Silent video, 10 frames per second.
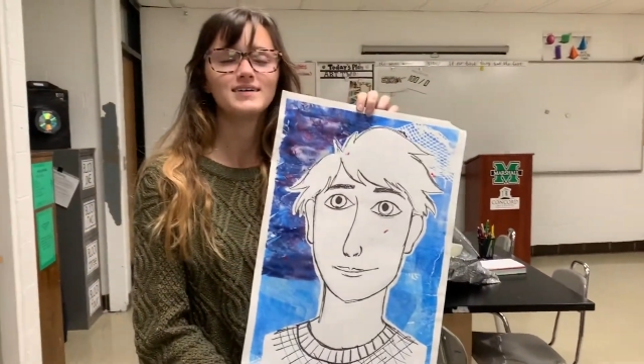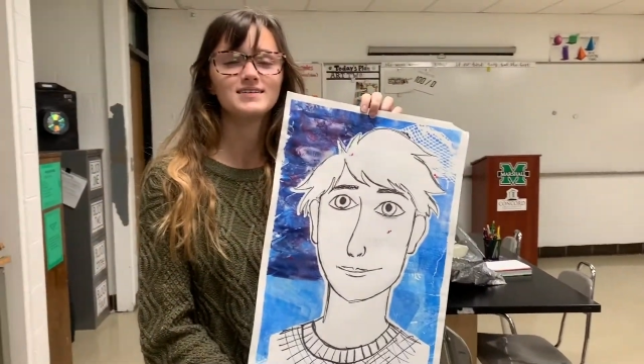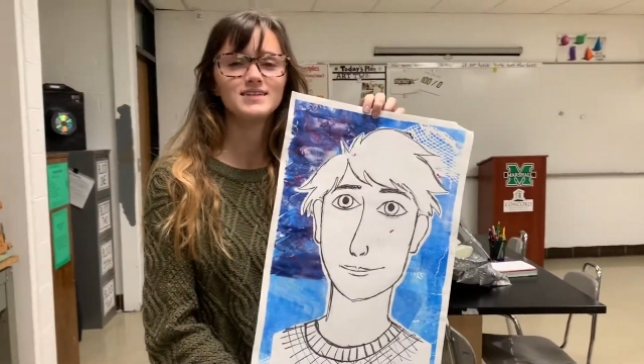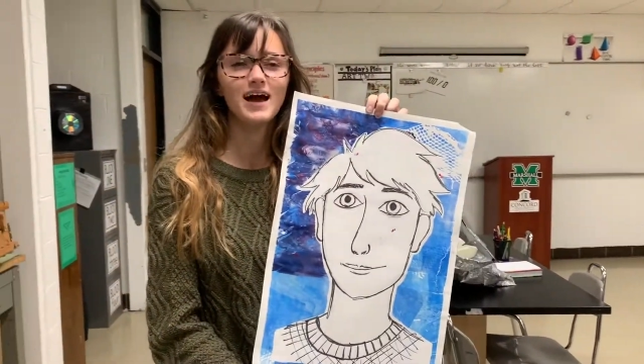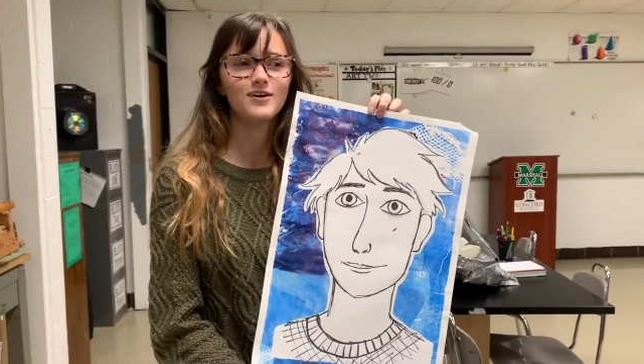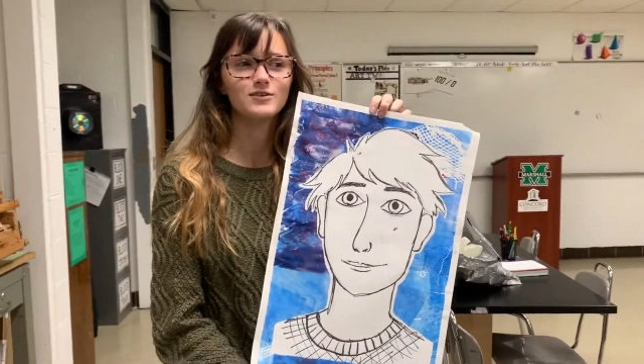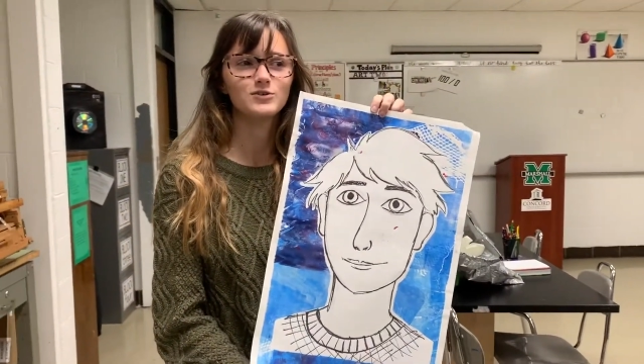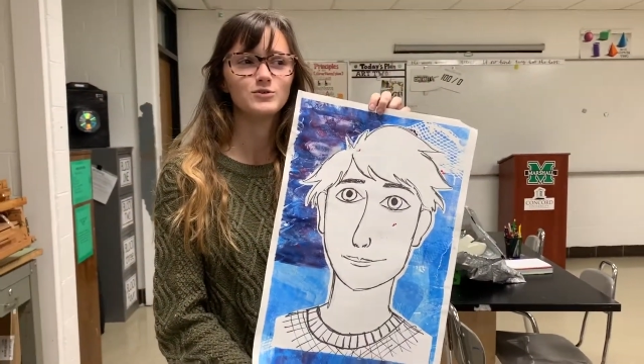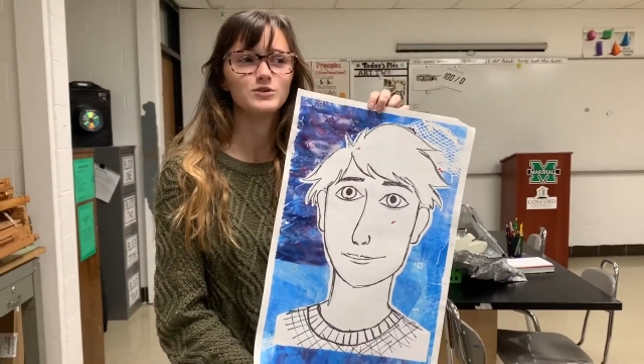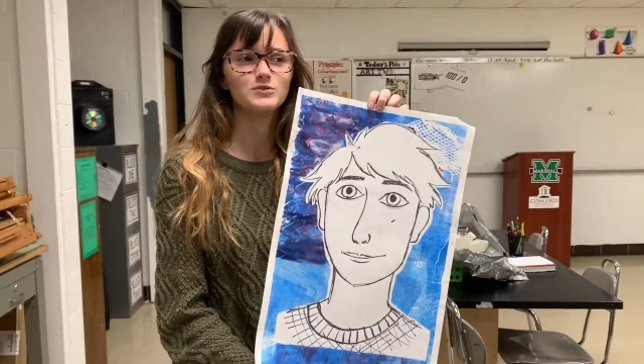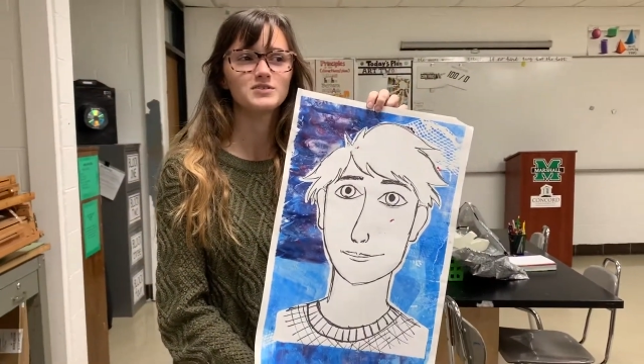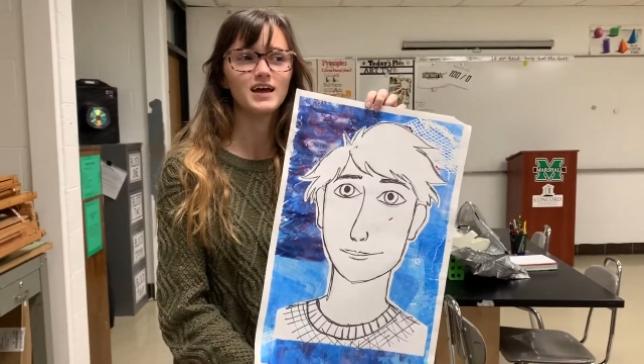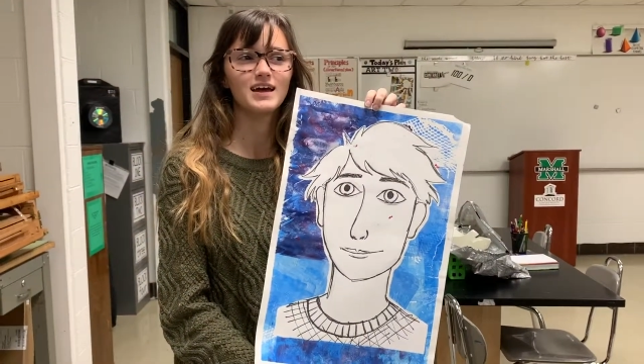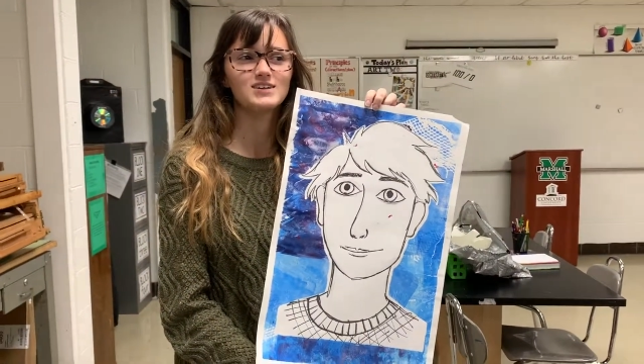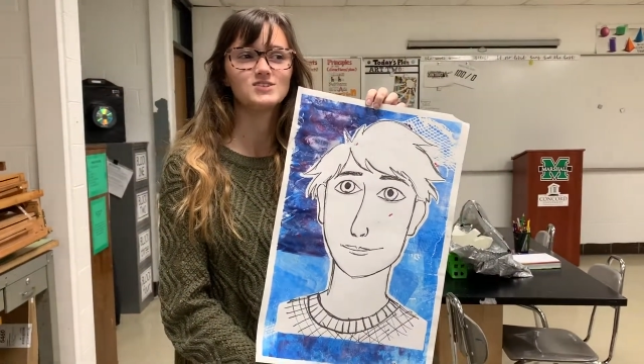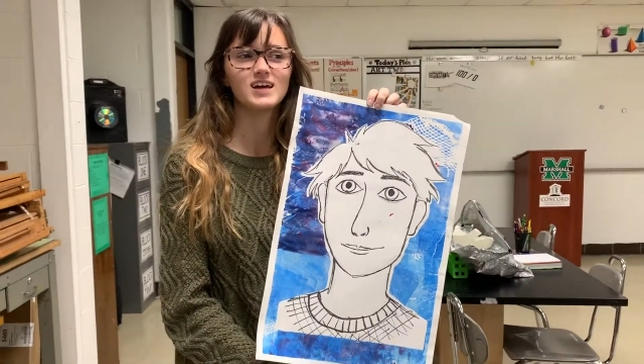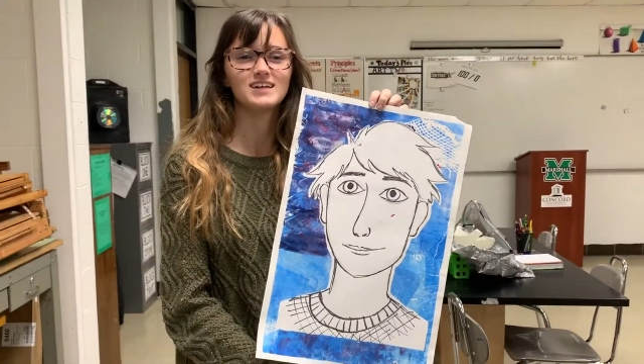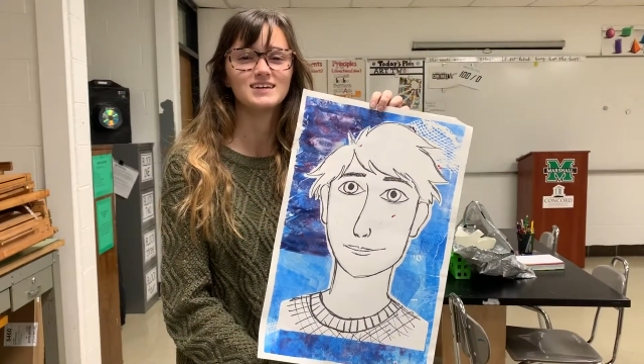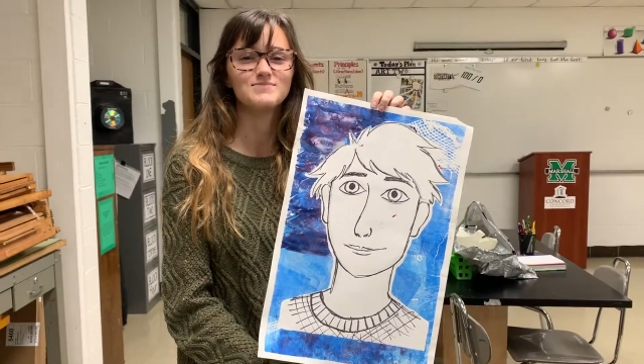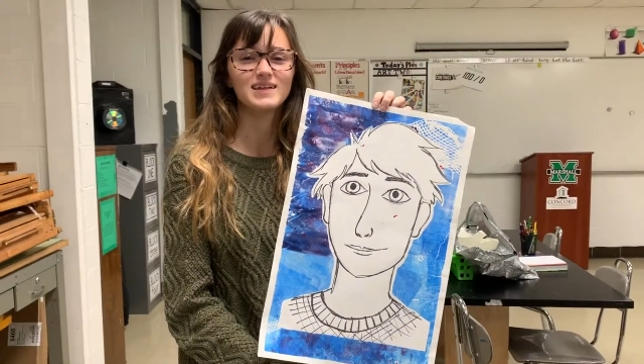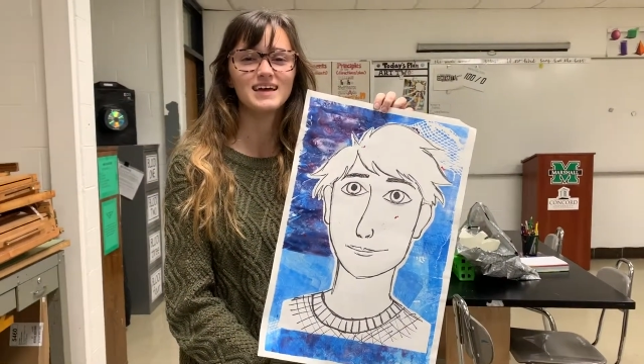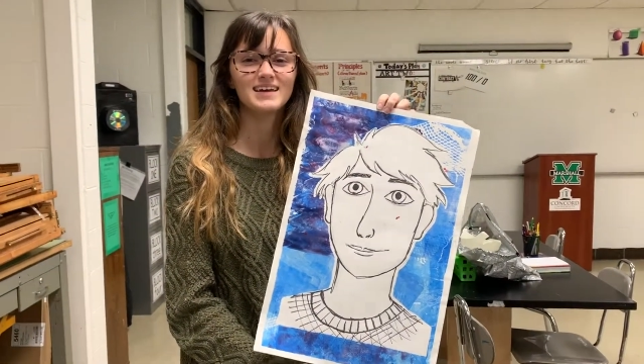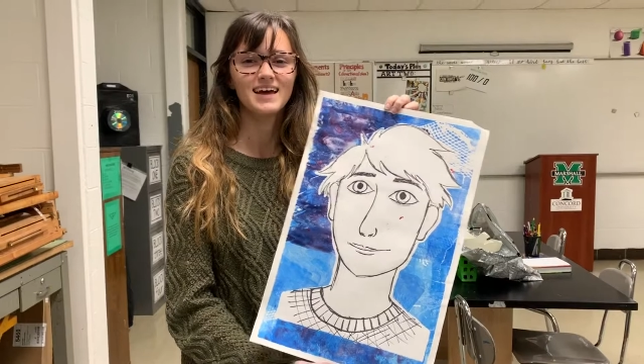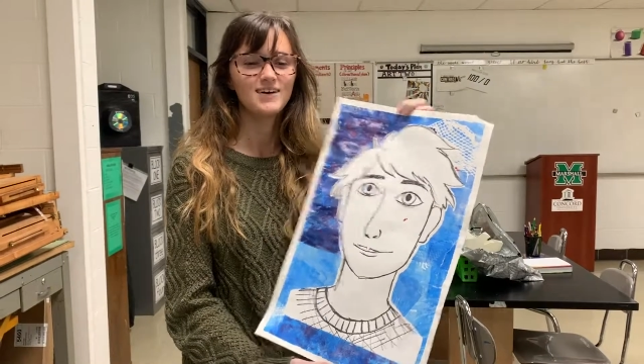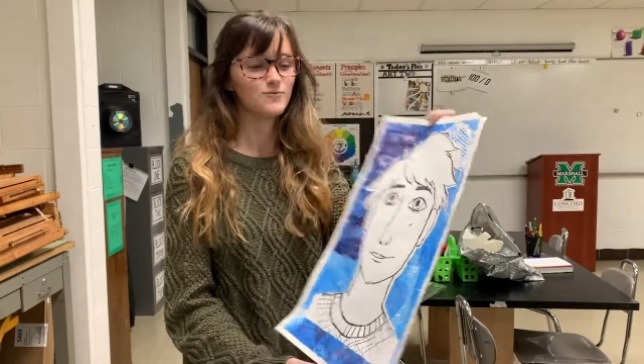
is how you use a jelly plate